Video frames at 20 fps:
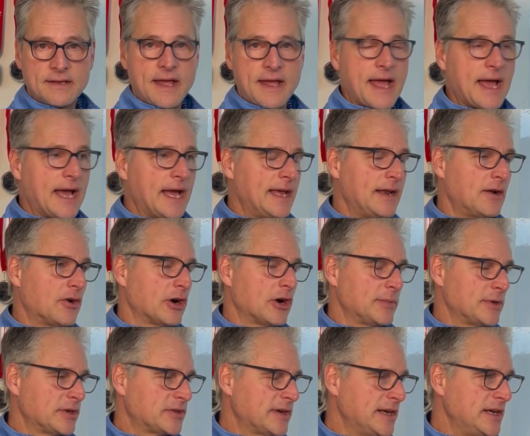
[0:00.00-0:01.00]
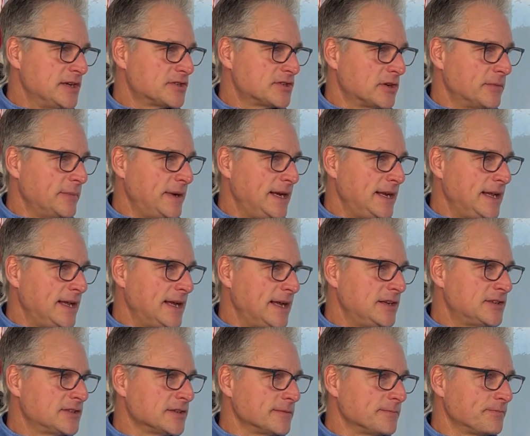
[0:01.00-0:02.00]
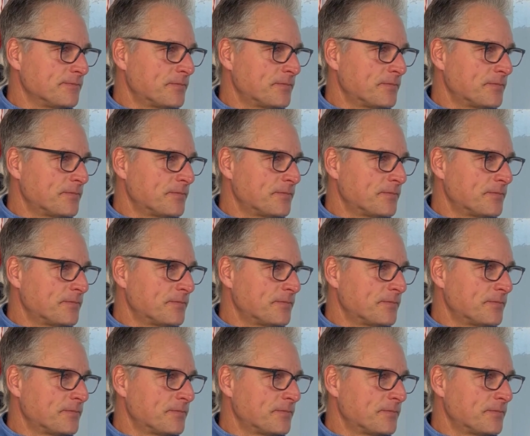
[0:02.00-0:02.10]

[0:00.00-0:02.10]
at arbitration or mediation.